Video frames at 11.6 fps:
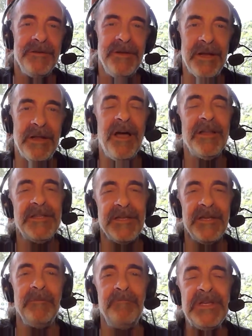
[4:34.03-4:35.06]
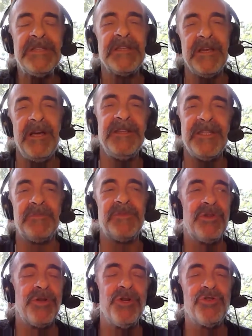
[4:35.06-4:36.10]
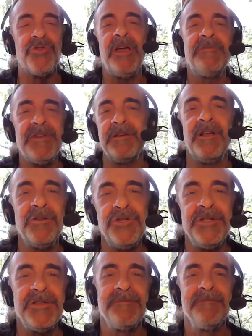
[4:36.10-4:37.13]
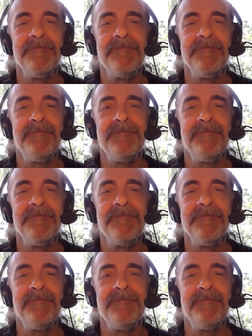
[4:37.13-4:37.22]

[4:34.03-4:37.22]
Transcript: And business concepts that are going to drive technologies.